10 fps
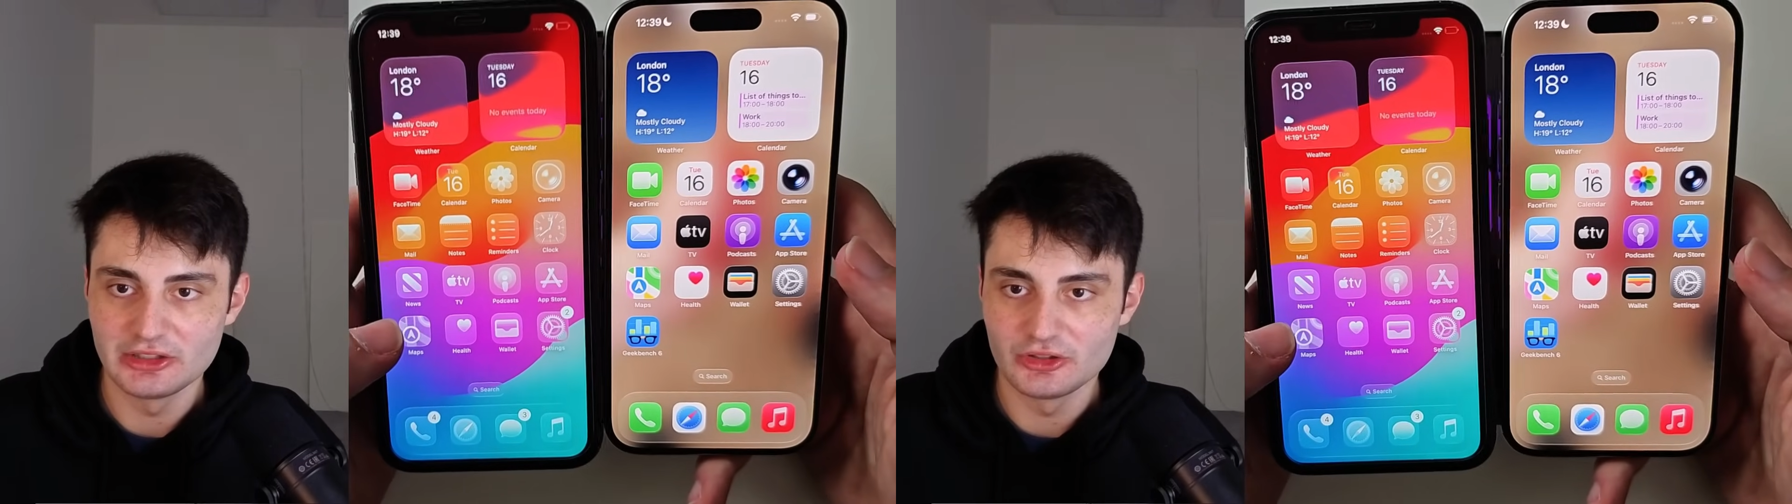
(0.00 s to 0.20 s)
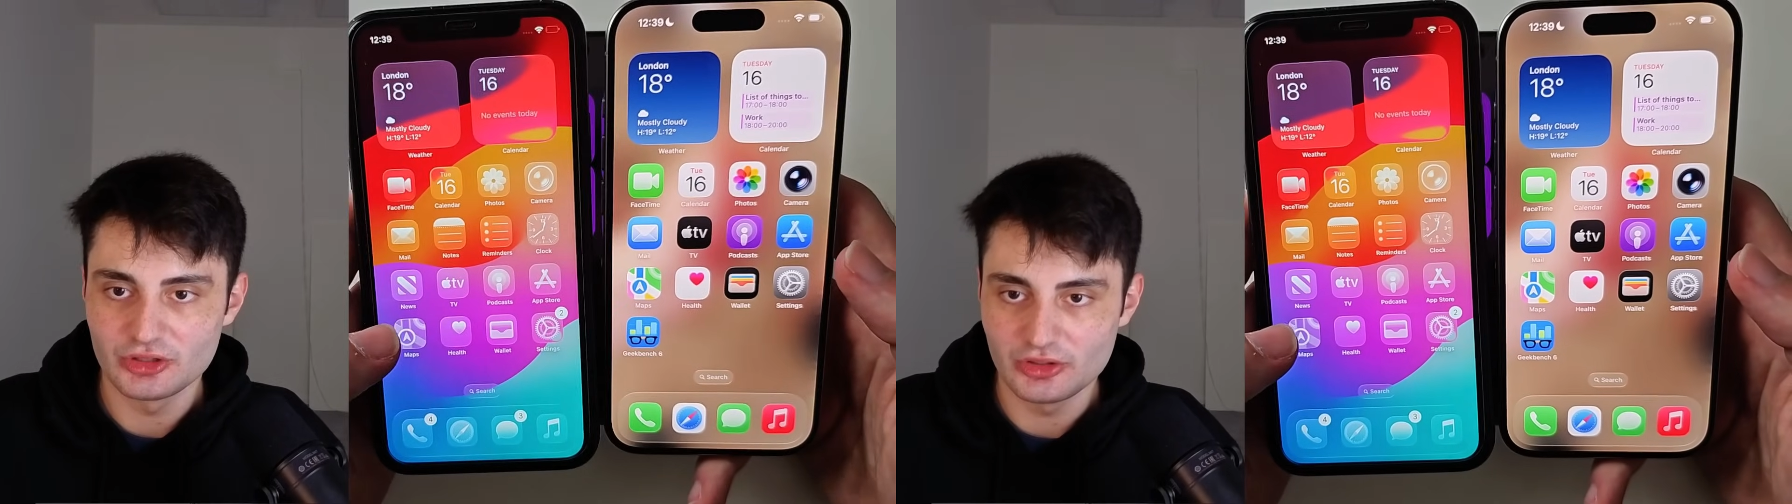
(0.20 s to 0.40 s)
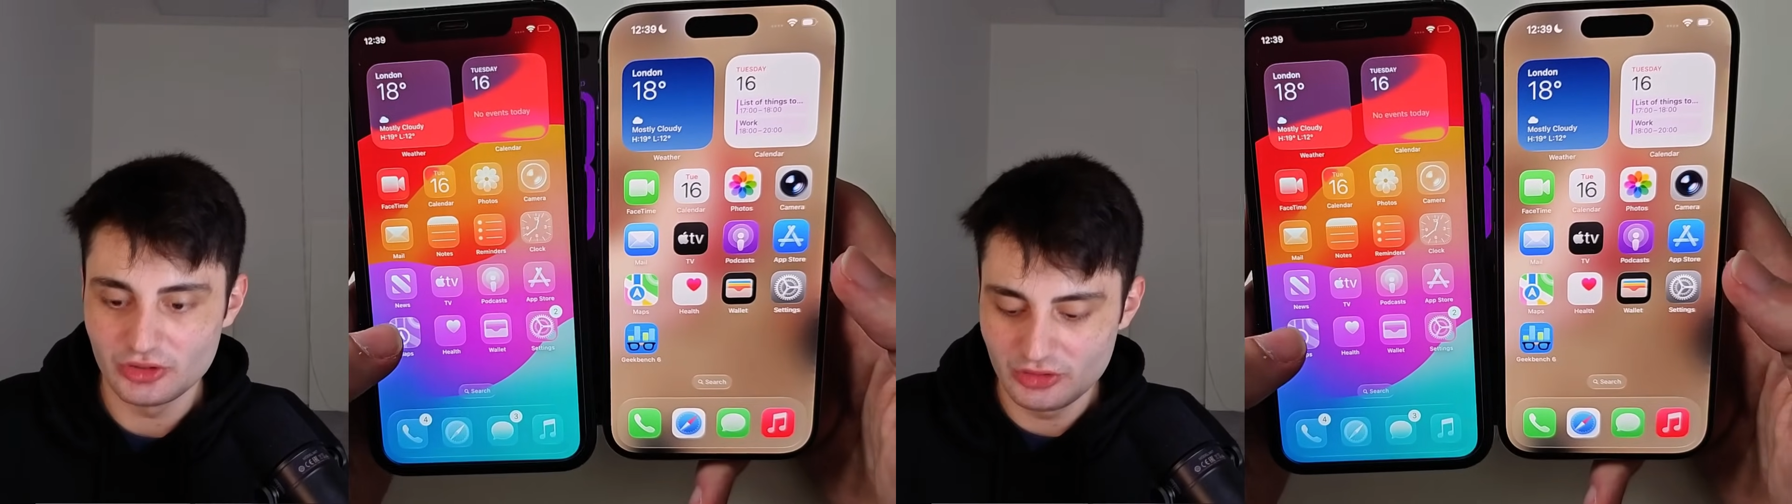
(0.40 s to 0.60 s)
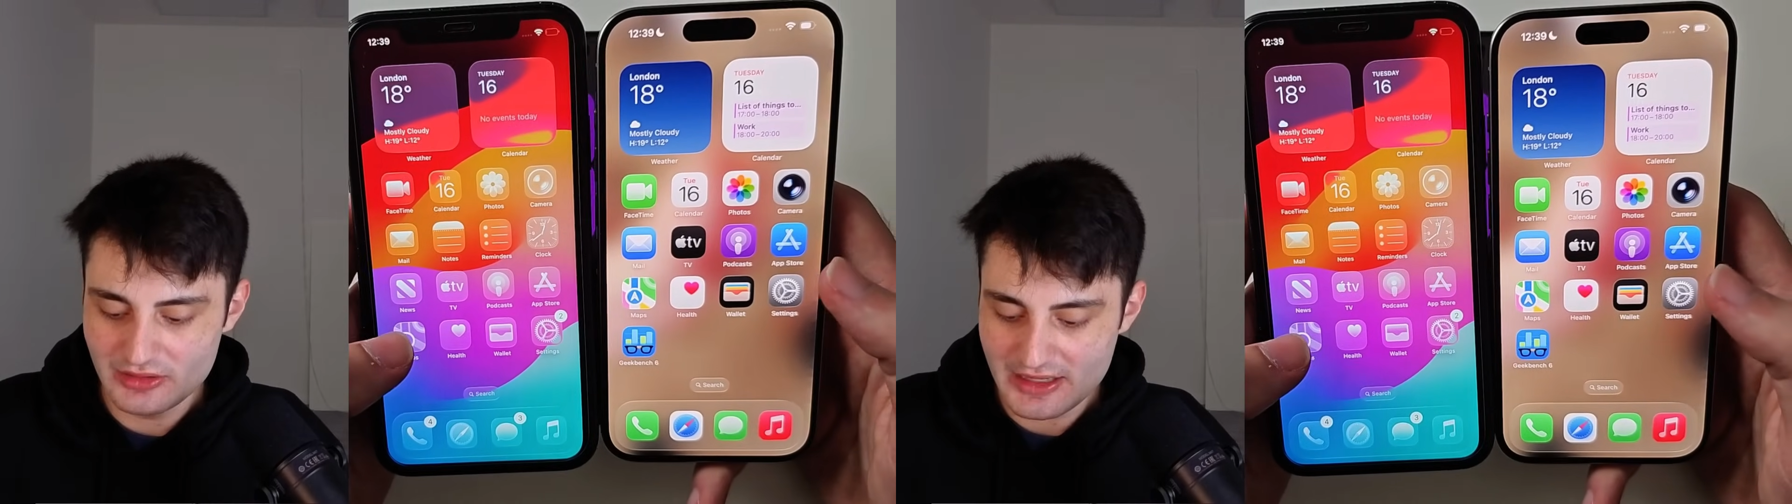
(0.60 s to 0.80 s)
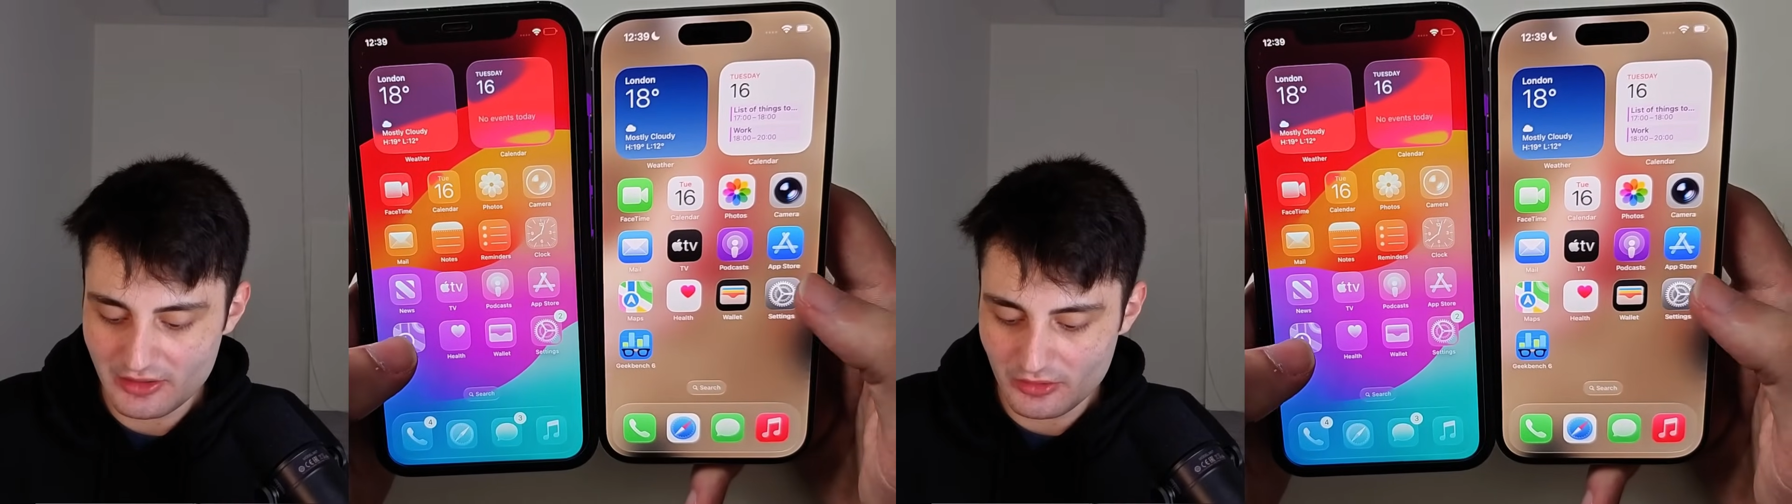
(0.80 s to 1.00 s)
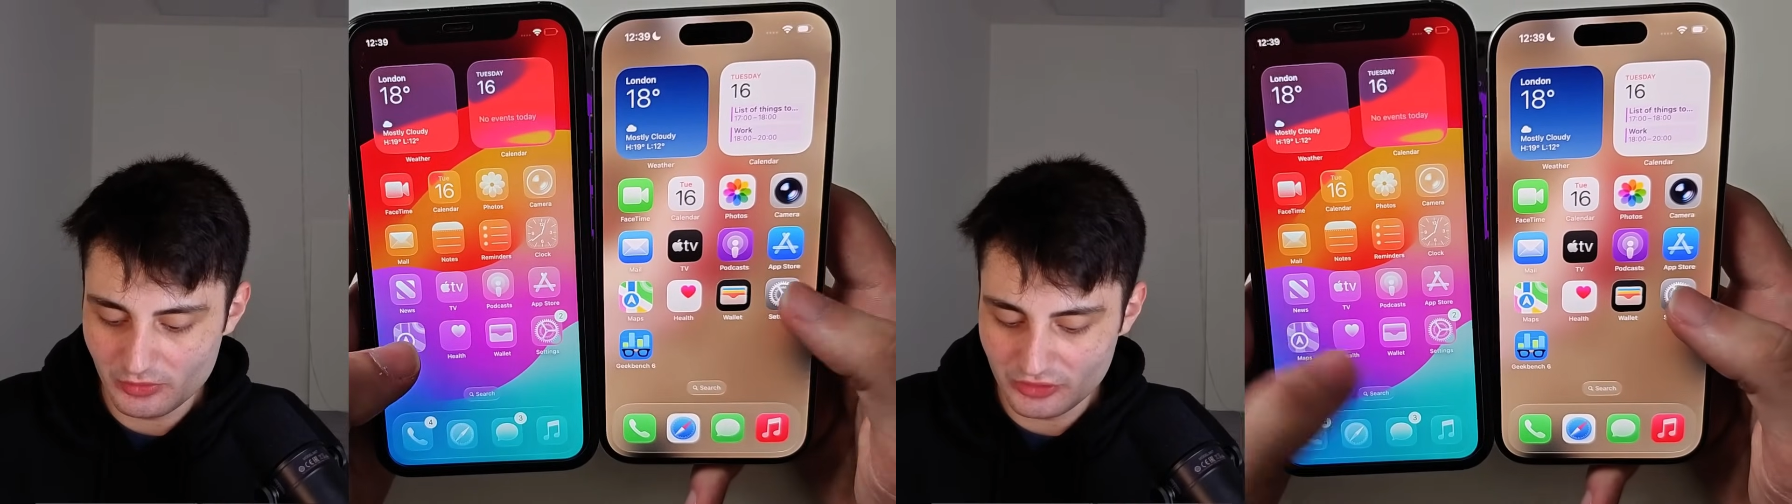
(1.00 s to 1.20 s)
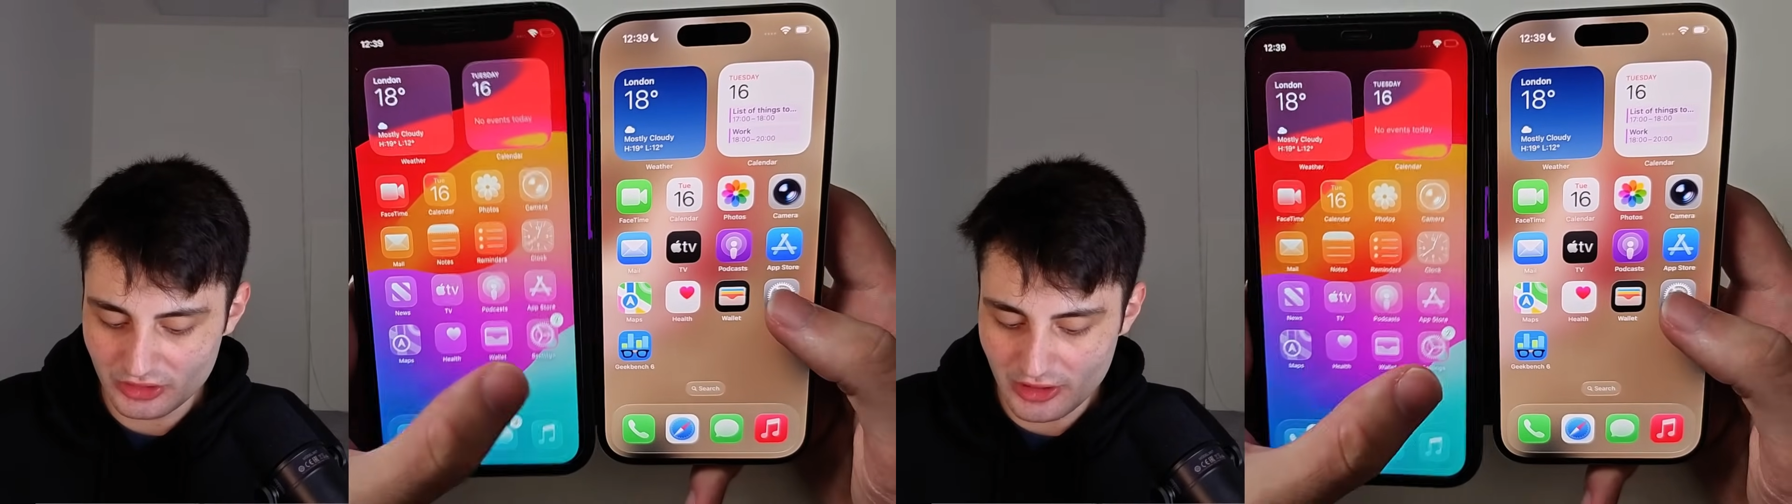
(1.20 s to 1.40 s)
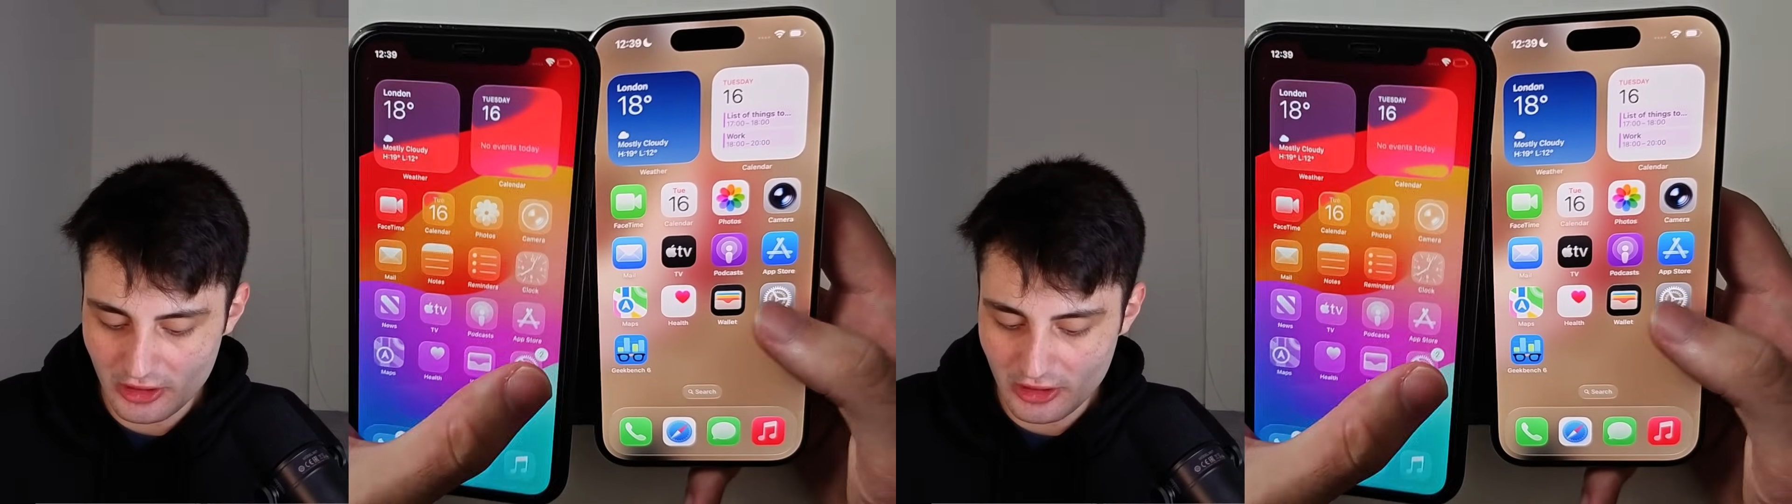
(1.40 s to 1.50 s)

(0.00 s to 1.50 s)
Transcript: So to do that, we're just going to